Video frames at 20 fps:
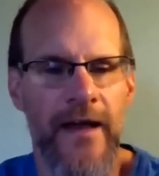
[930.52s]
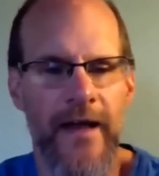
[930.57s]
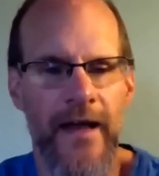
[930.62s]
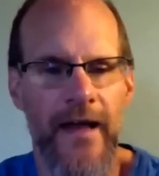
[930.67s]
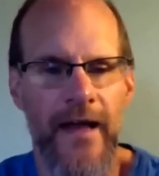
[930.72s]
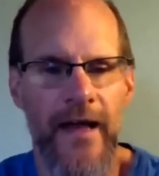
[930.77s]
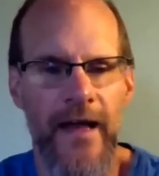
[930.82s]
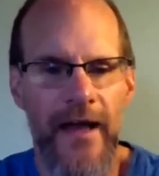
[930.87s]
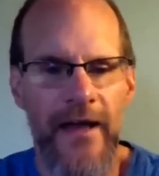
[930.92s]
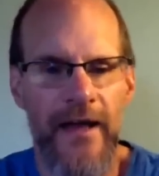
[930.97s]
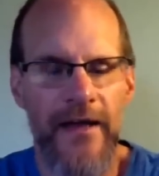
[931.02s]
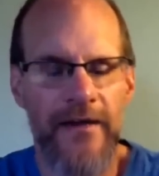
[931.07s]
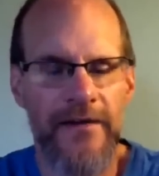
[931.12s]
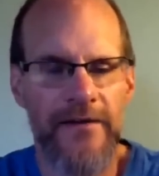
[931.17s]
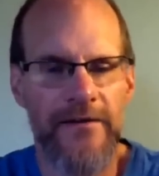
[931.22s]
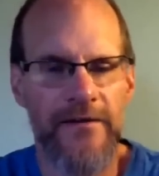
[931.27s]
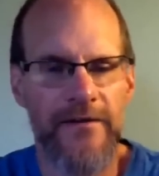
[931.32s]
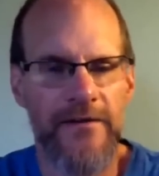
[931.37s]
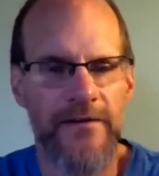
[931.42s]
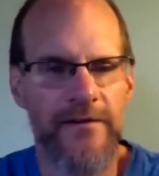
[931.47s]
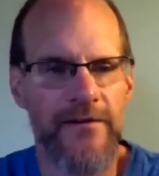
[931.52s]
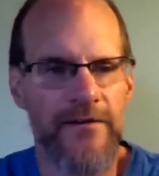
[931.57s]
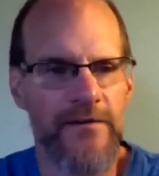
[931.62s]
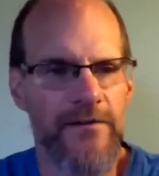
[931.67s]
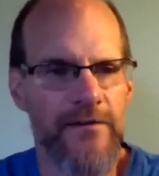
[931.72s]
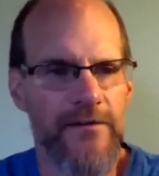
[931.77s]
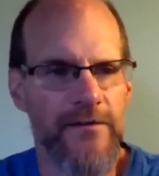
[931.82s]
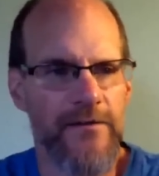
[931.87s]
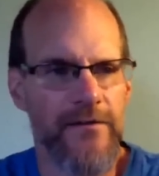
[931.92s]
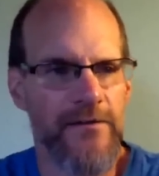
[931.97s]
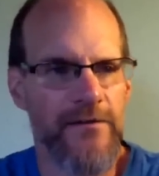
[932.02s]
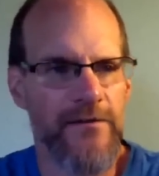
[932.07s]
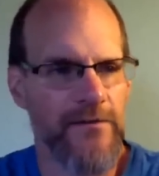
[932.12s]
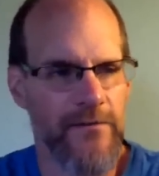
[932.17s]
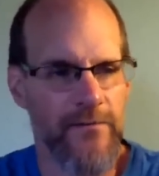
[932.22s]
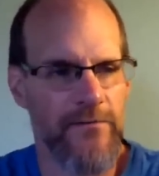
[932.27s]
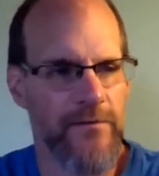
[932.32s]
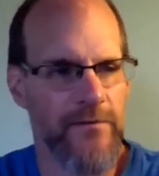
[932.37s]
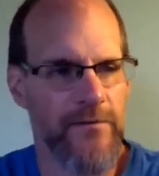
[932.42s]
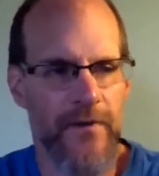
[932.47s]
and
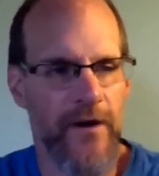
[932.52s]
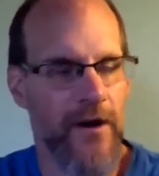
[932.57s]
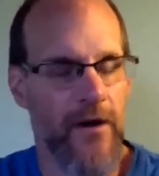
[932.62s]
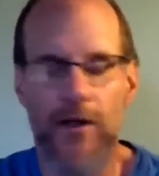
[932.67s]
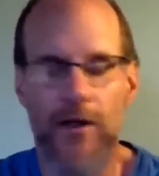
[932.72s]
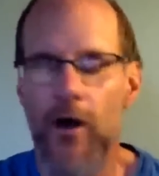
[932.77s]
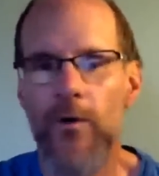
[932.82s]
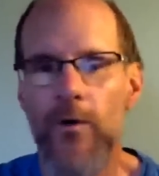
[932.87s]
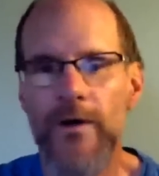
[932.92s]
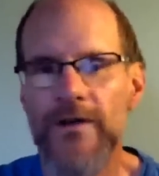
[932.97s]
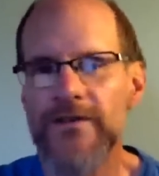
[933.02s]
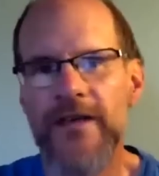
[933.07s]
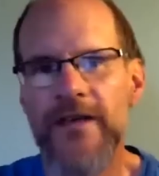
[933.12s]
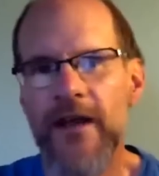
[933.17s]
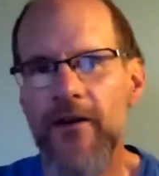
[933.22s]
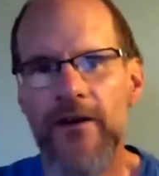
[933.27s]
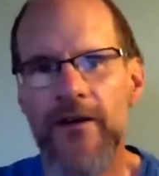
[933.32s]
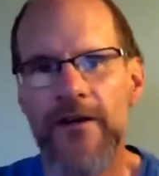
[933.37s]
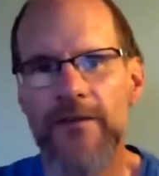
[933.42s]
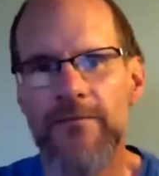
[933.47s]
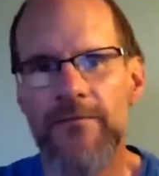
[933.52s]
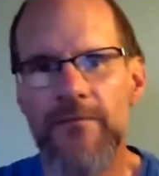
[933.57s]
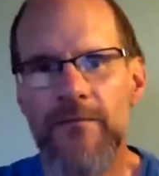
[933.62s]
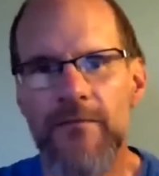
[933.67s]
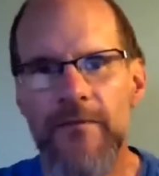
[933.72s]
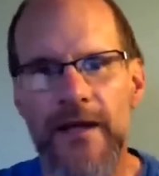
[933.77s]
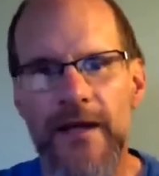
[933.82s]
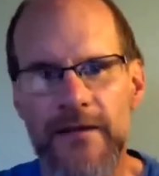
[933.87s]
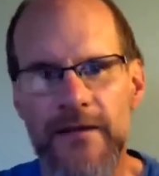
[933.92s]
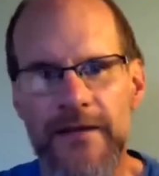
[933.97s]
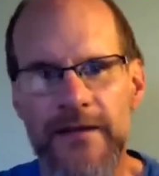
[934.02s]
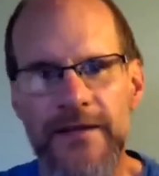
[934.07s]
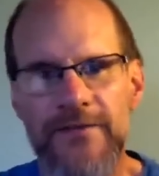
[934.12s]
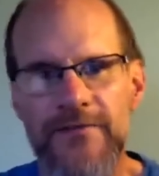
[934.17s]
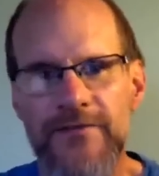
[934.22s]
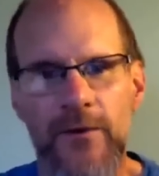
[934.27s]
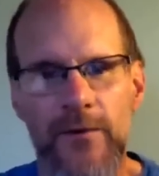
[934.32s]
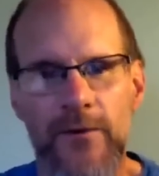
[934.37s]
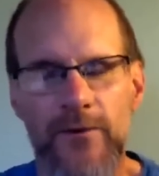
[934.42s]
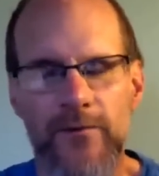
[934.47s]
I'll always carry at least
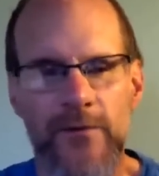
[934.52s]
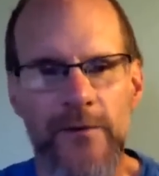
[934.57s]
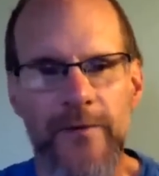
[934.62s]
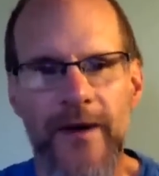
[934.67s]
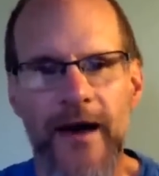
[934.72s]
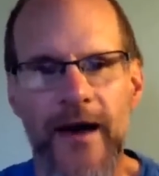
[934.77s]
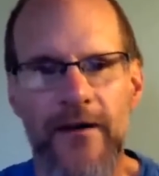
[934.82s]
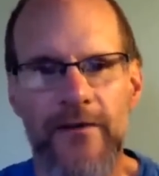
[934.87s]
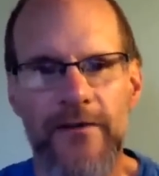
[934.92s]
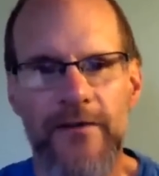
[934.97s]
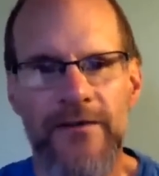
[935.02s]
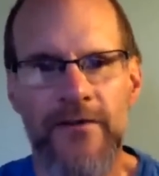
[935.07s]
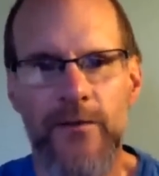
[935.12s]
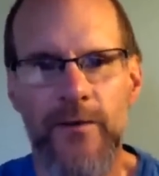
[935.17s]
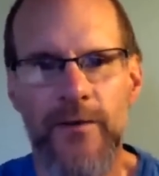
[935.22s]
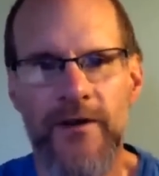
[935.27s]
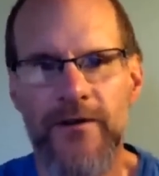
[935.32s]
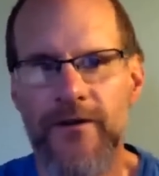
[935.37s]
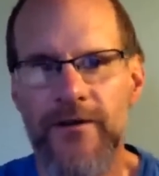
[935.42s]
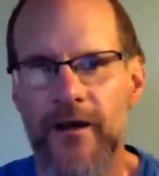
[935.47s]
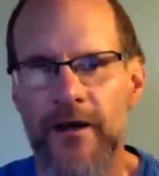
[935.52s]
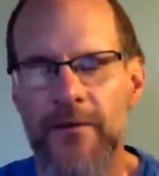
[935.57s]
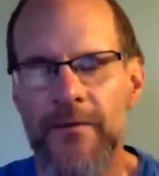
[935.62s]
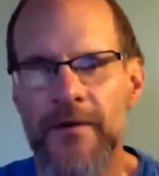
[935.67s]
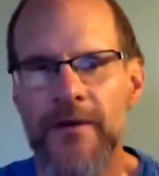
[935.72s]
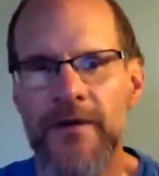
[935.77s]
two or three batteries in the wintertime